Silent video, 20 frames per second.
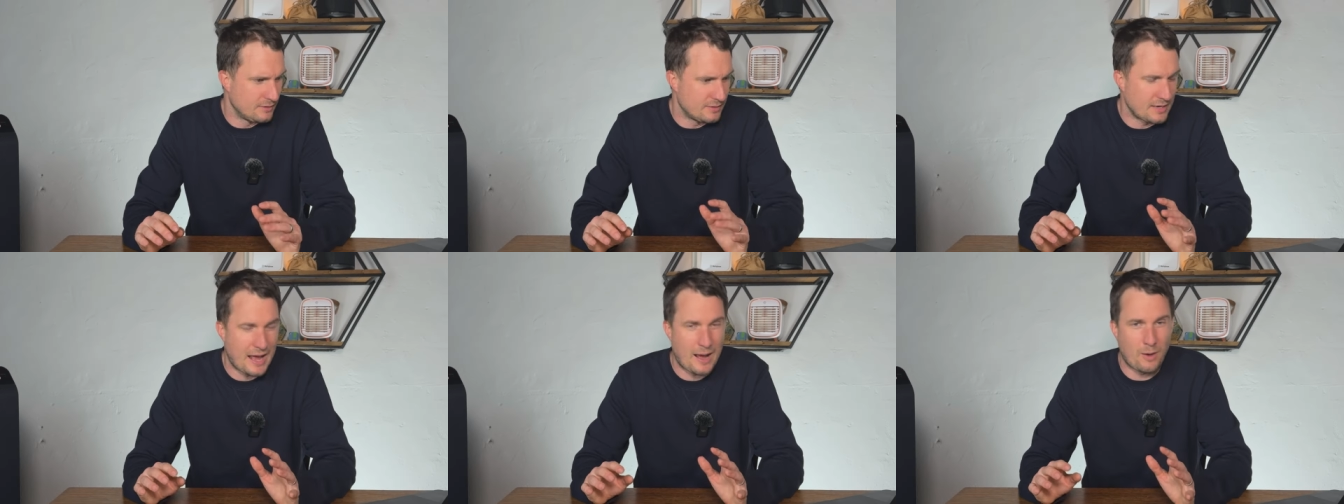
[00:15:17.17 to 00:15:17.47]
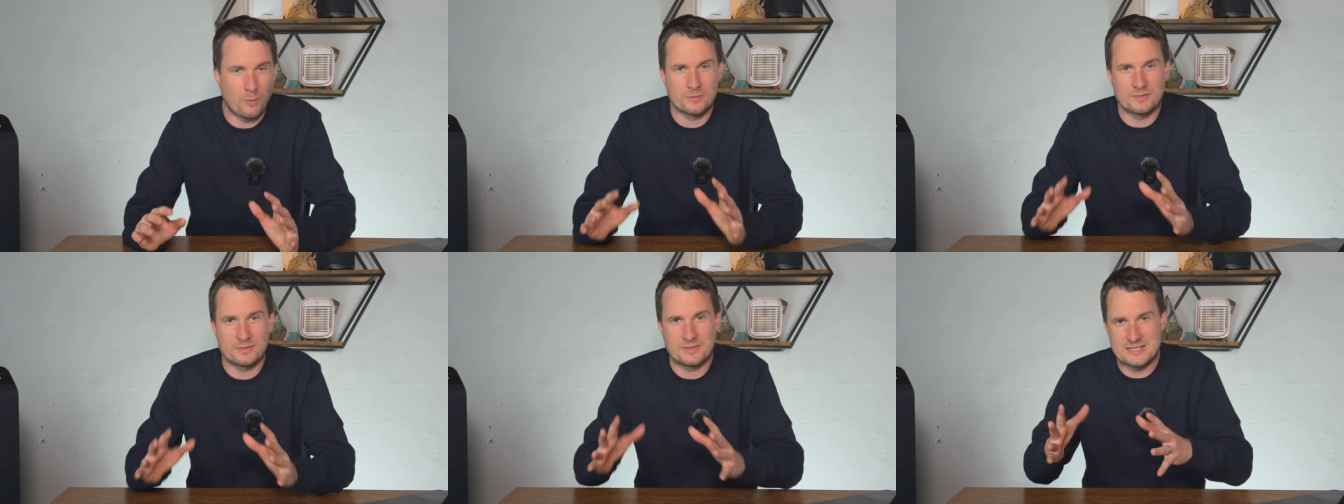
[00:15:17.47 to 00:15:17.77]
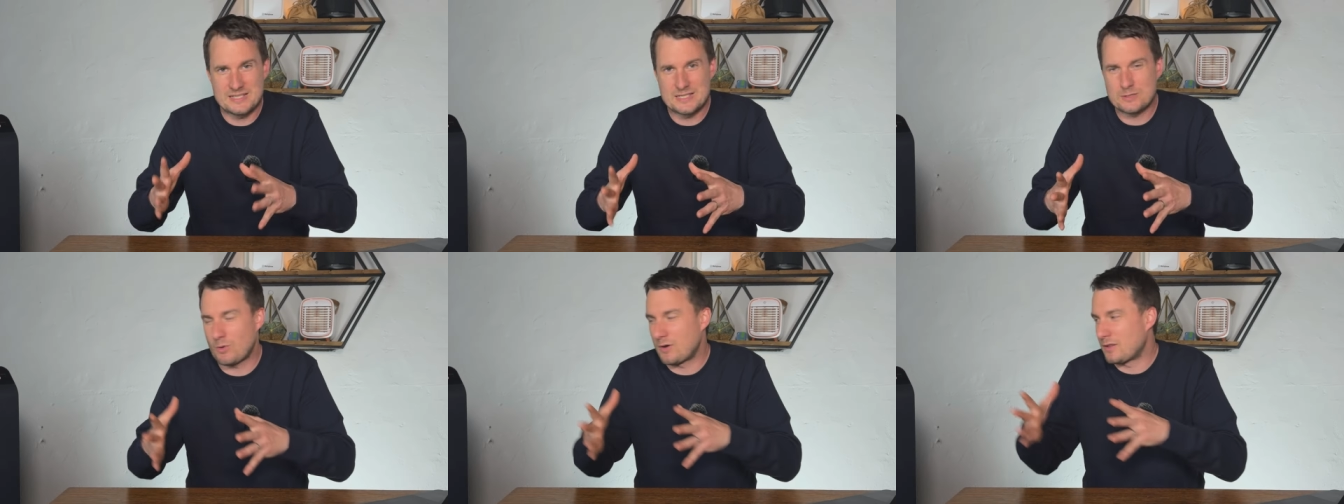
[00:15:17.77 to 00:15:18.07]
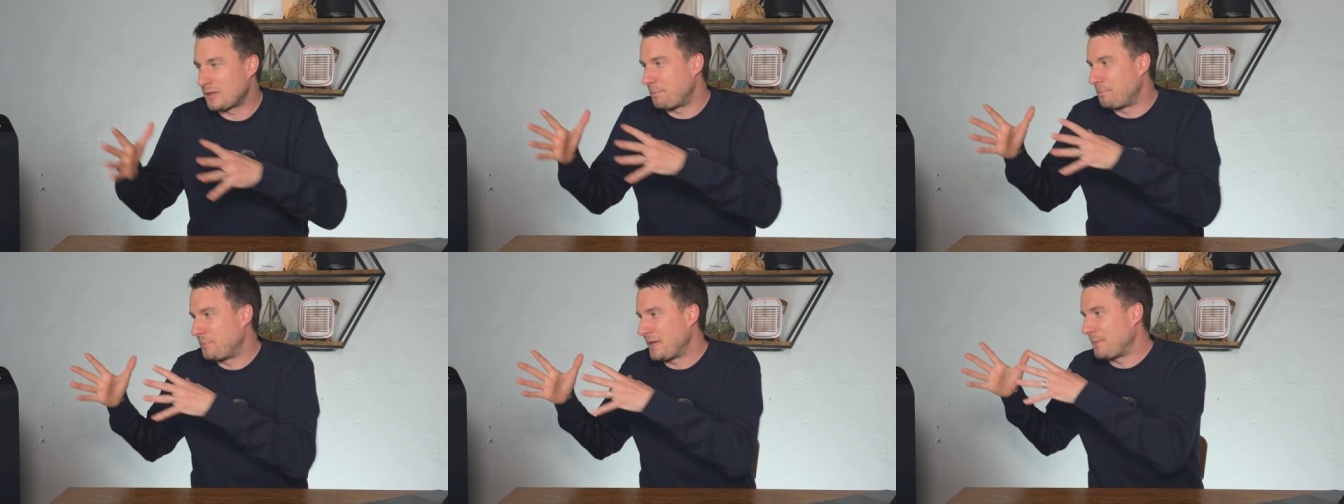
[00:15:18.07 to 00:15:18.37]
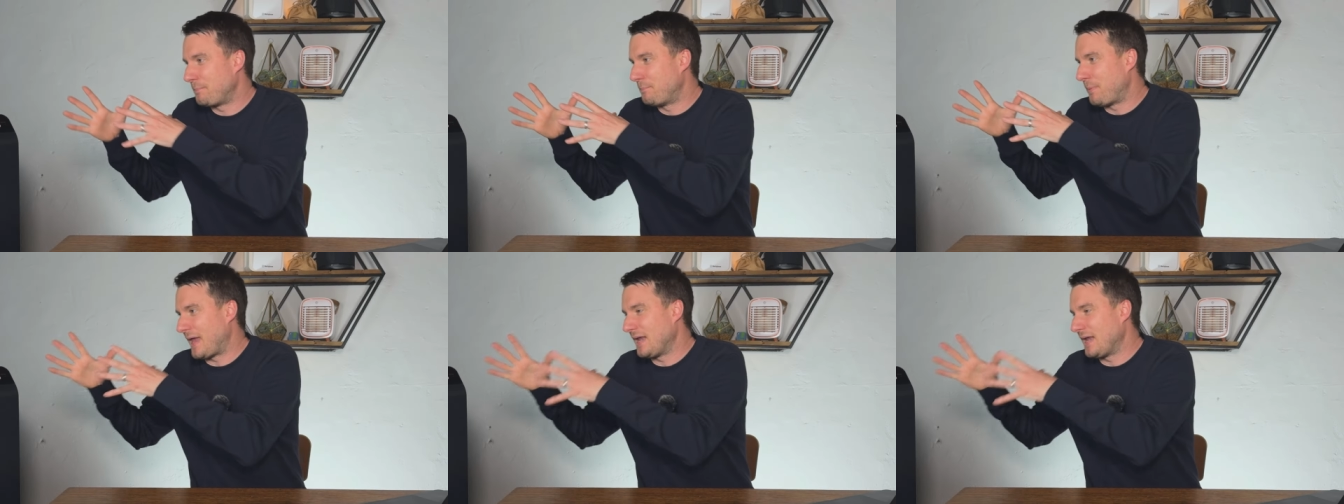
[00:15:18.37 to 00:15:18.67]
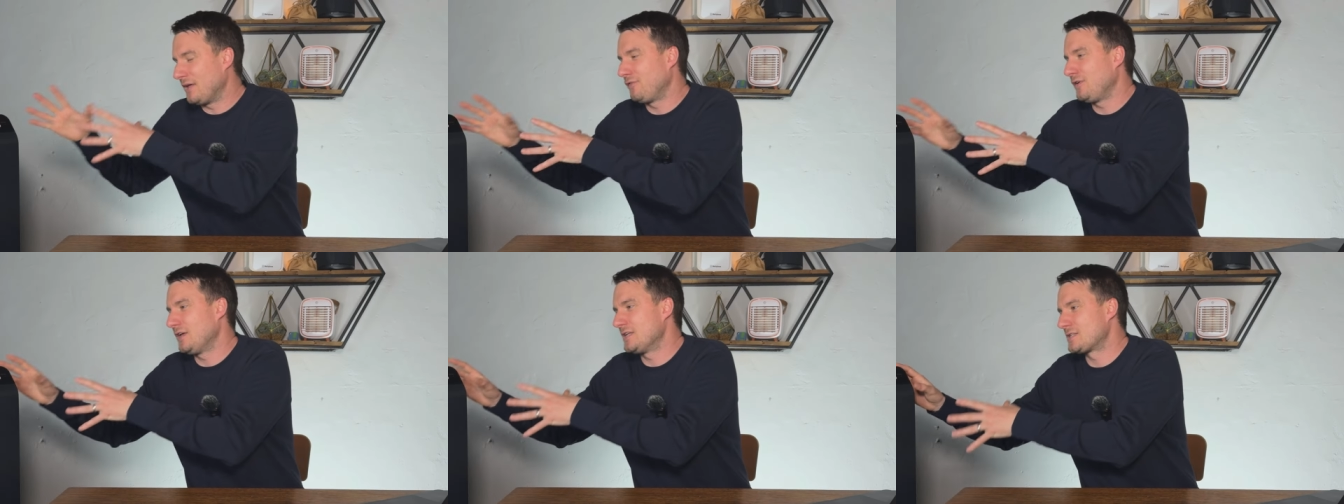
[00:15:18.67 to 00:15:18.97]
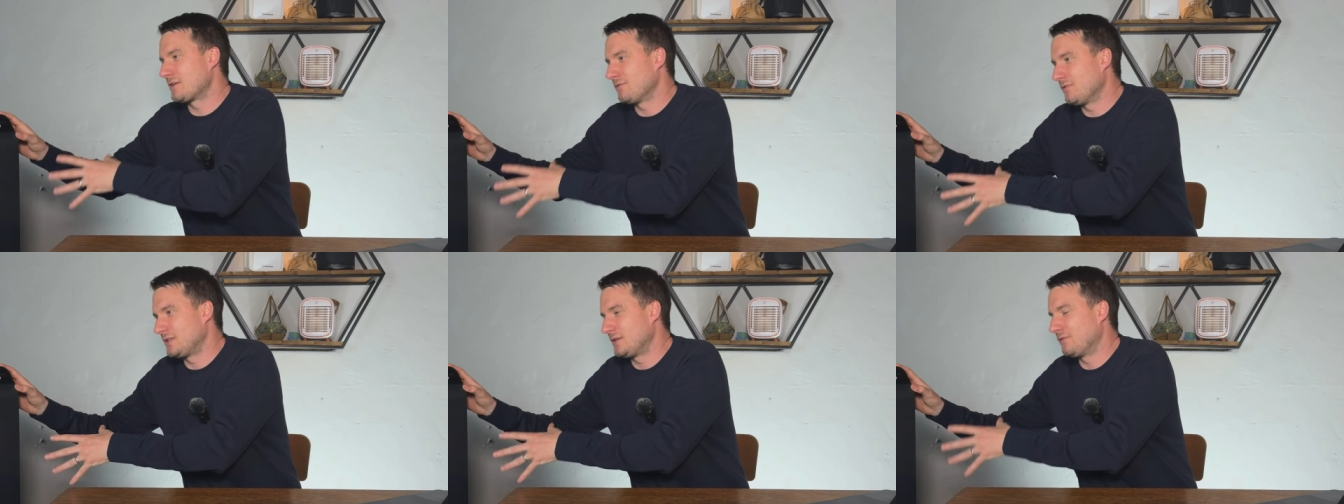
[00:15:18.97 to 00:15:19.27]
Now, this is one of the big benefits
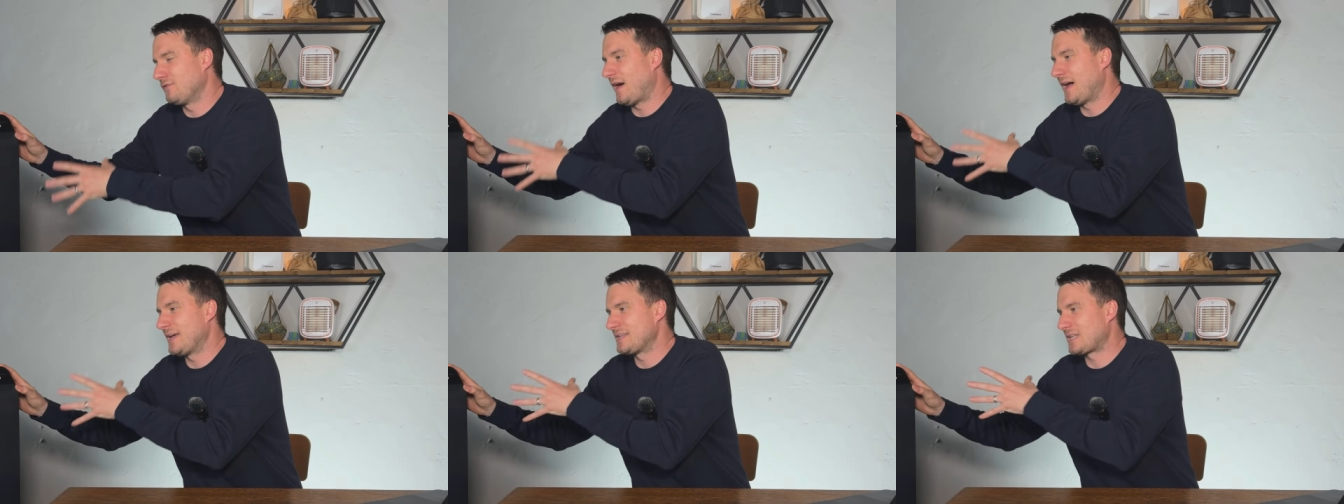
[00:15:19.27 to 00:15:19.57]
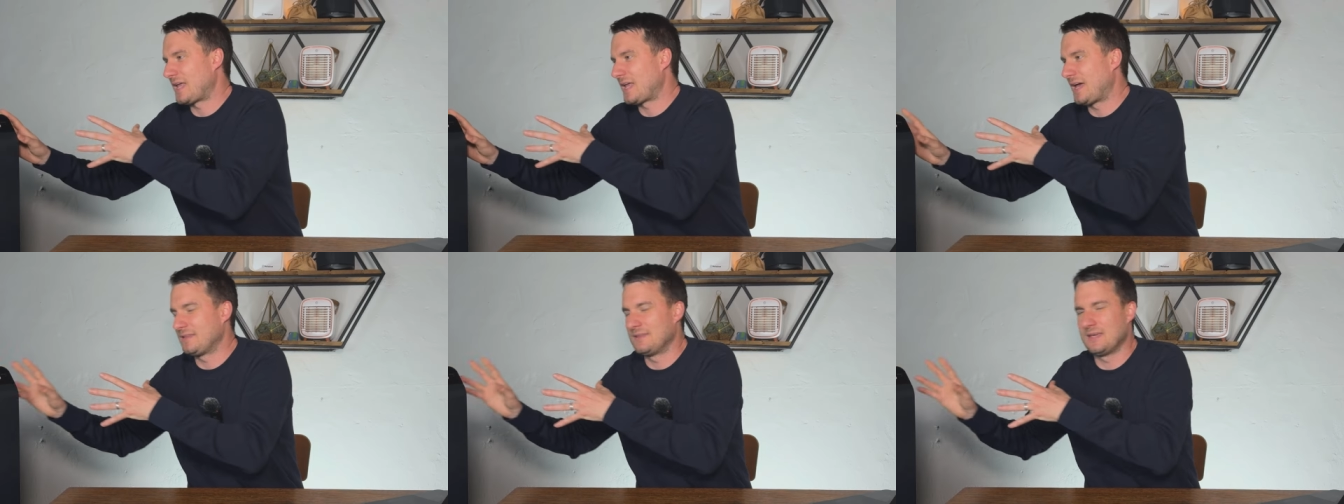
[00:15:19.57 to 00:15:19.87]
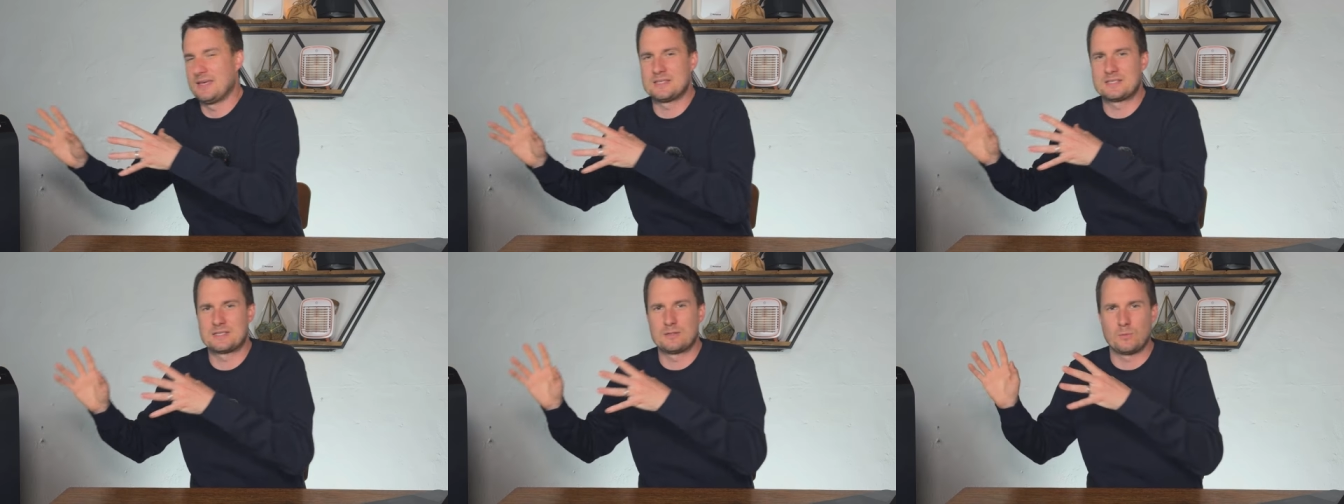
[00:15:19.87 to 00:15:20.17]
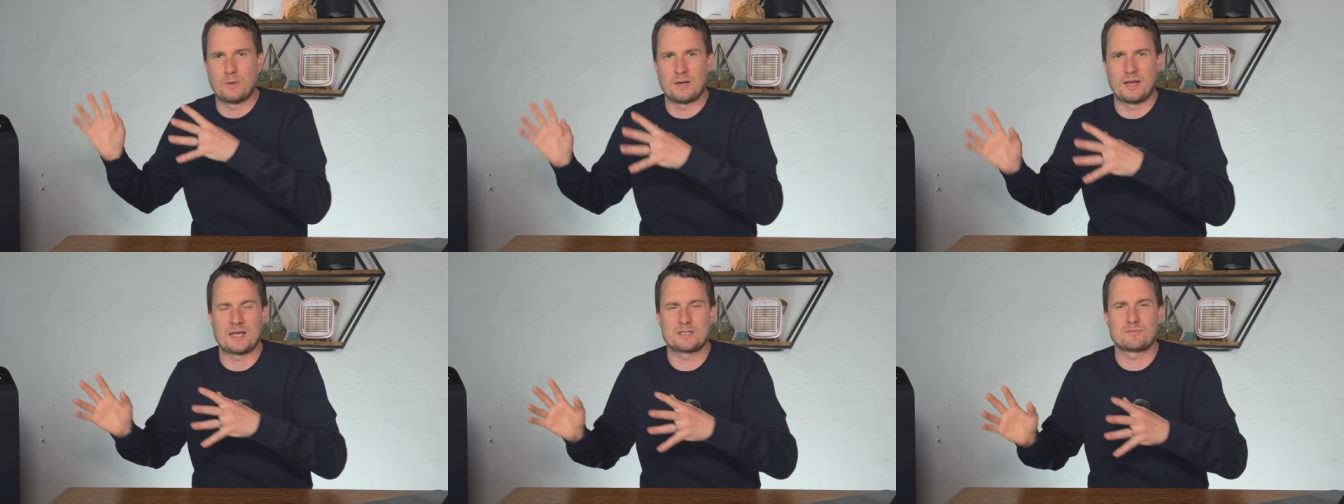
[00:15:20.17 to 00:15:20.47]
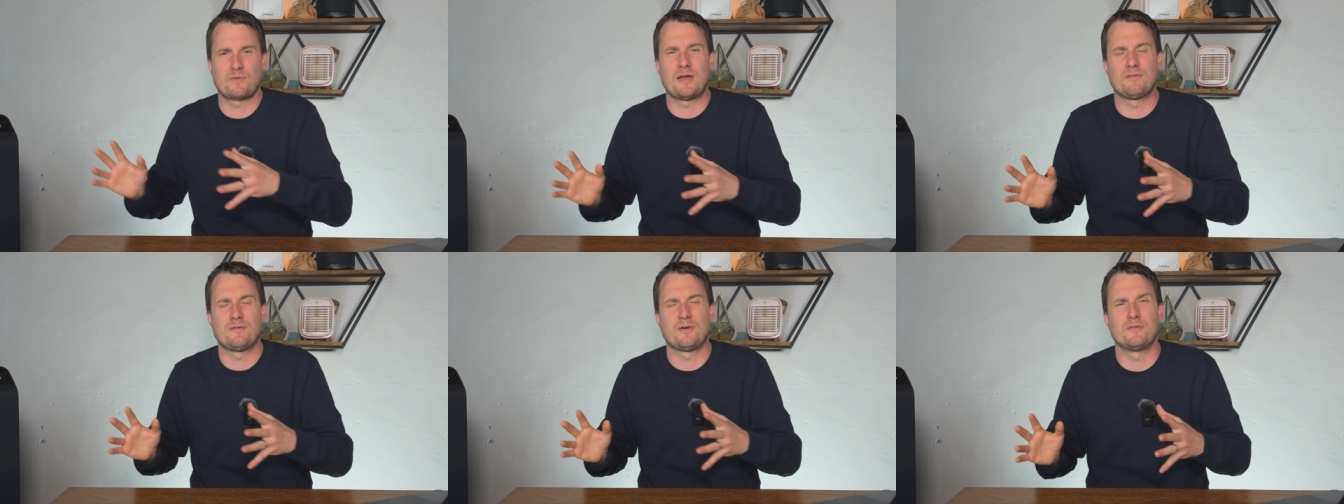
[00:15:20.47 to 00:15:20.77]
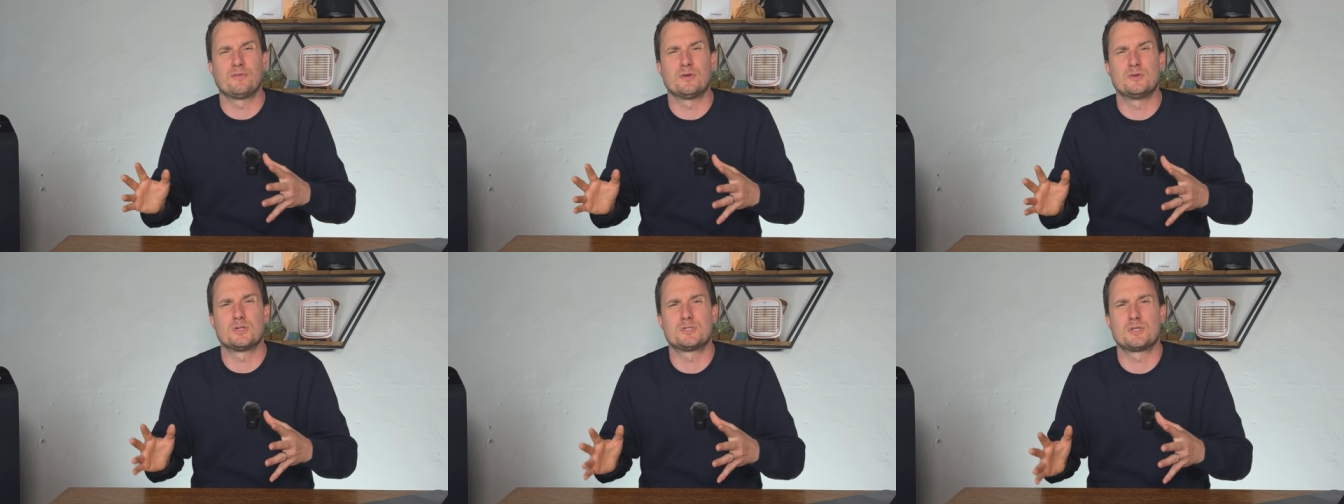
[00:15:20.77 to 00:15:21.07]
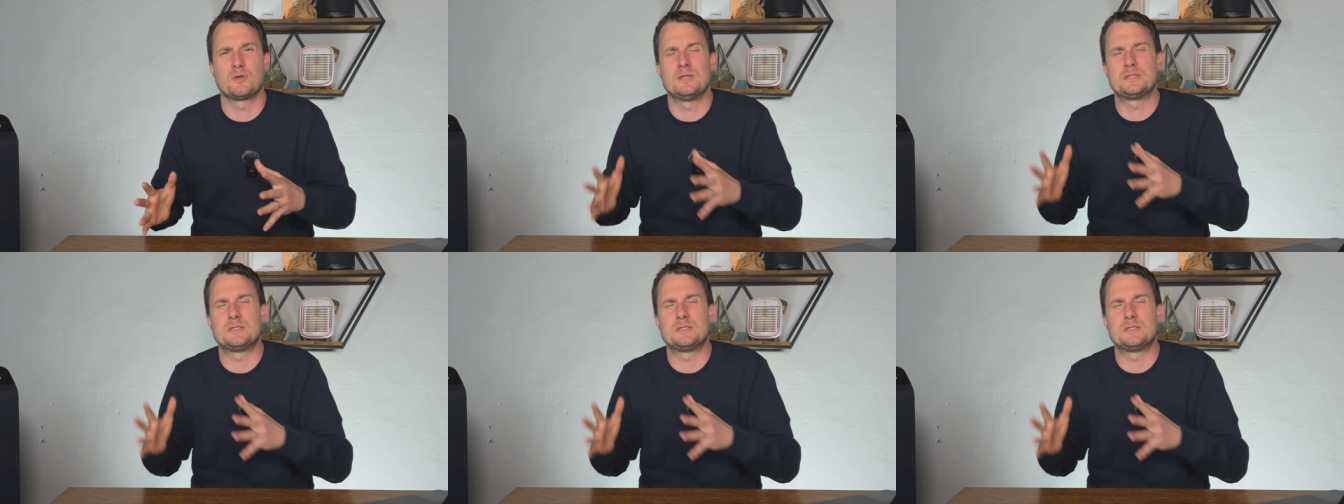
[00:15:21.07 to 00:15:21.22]
of a device like this, the Winix 5502.